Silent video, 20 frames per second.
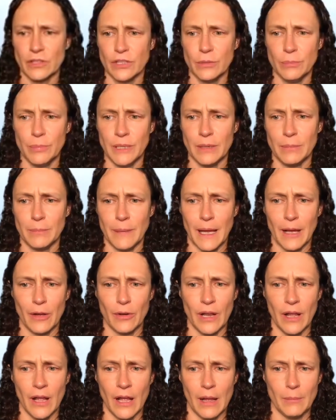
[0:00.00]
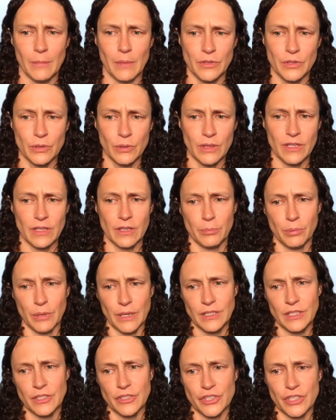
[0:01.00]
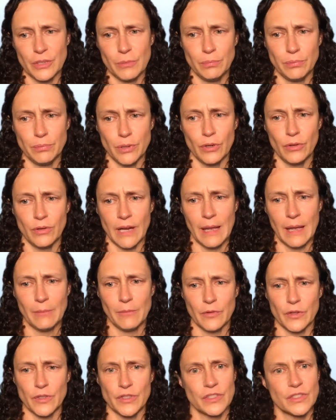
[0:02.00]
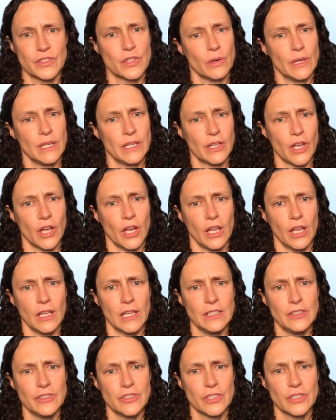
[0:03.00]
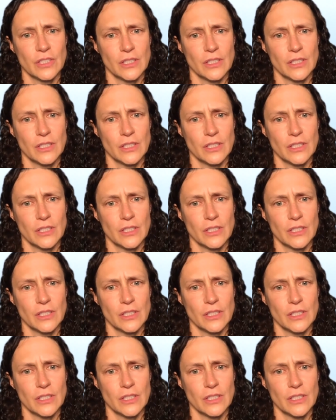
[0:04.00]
bit about doing the apprenticeship program versus going to college?